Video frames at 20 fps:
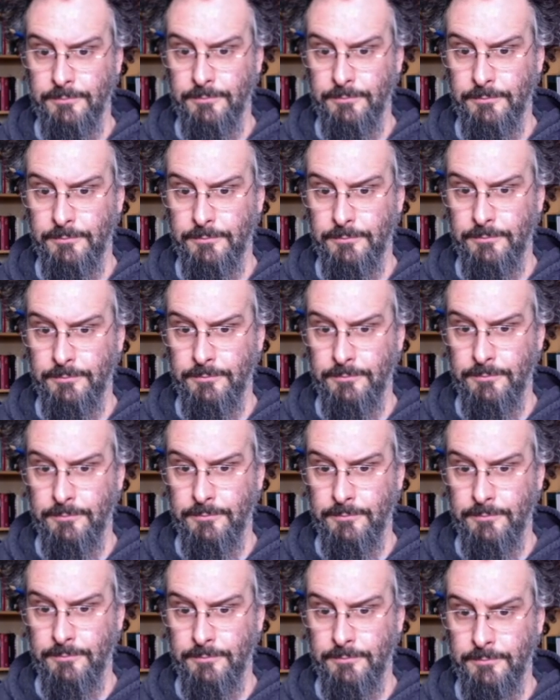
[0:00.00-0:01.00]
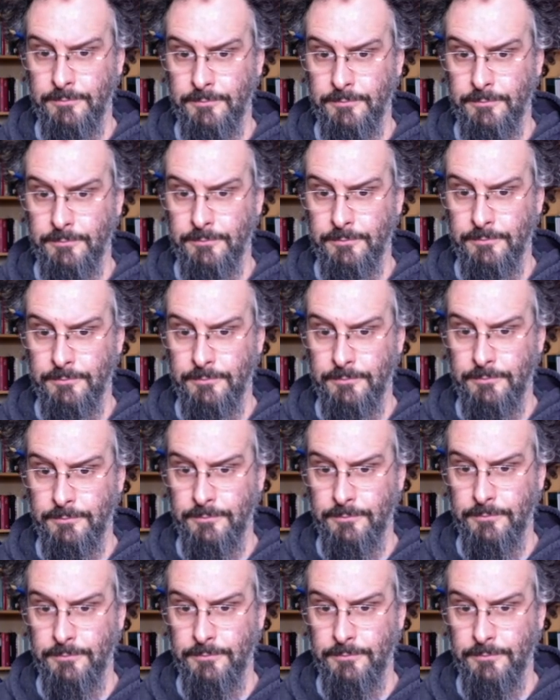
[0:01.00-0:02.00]

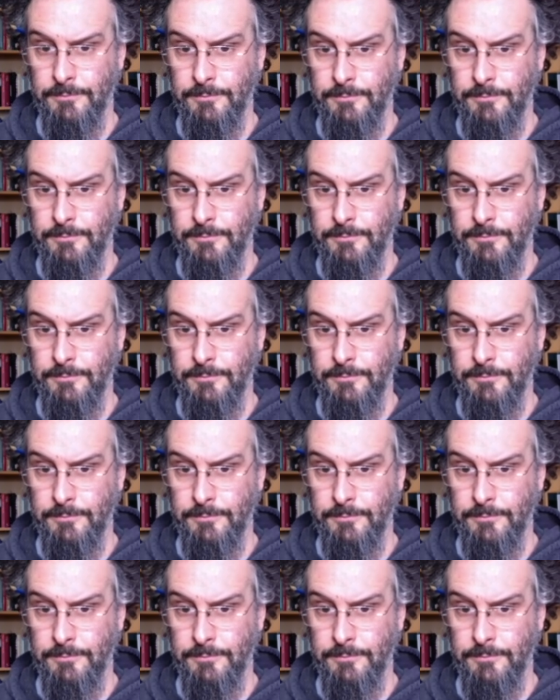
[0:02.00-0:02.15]
(silent)